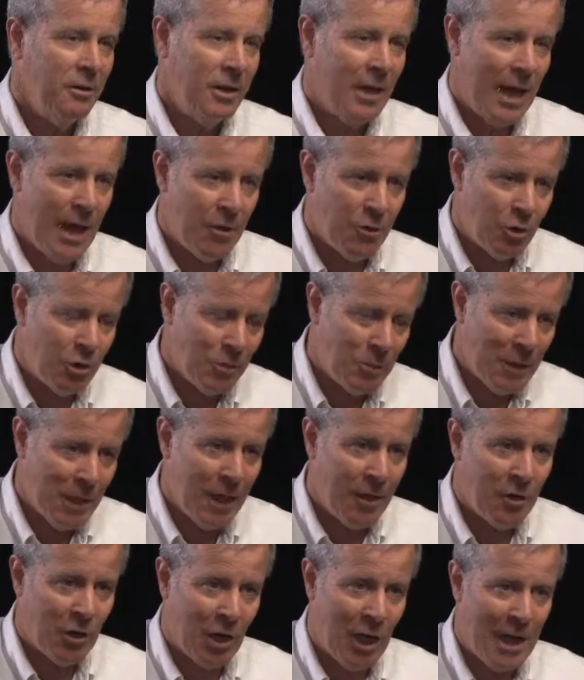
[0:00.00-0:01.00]
gathering them
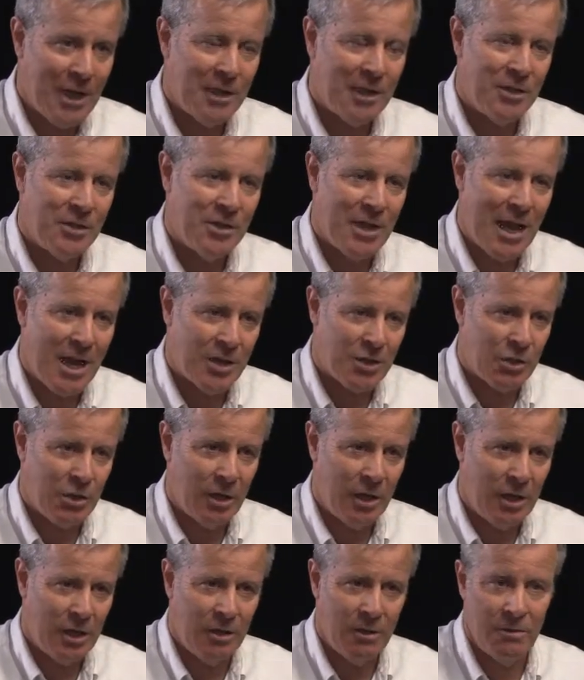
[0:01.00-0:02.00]
together like this
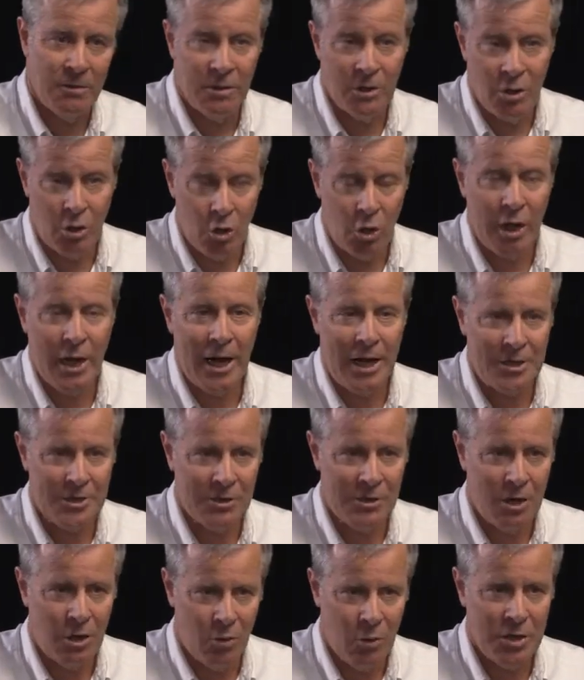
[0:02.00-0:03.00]
actually
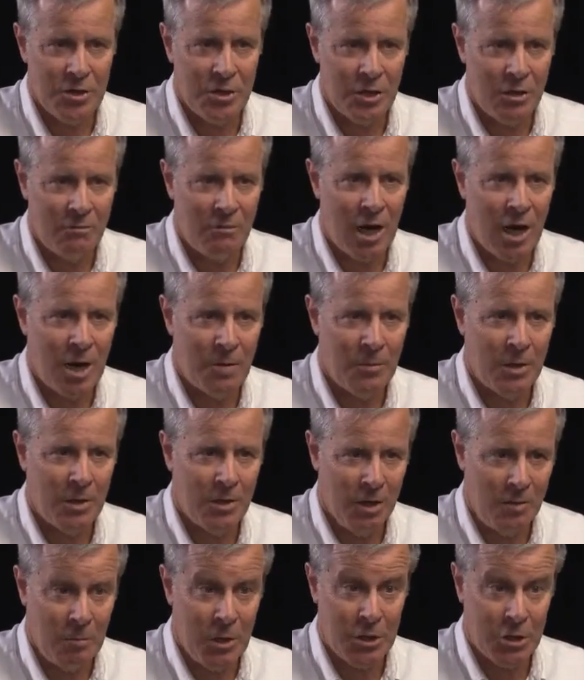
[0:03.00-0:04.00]
creates a risk
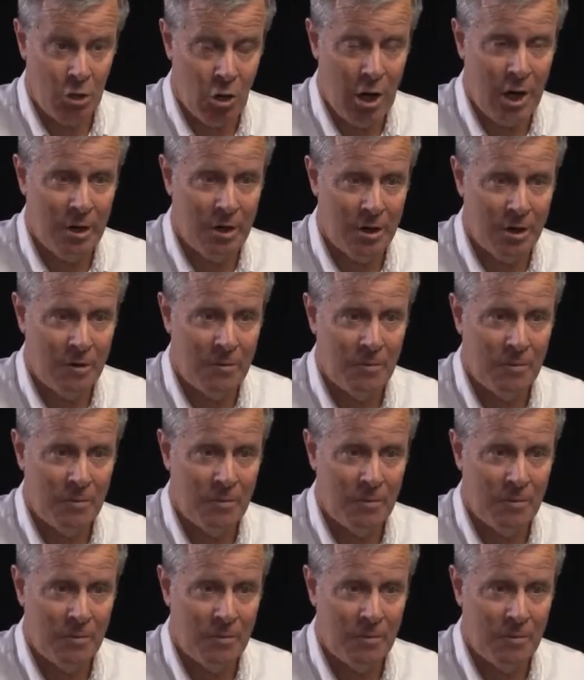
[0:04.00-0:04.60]
environment much greater.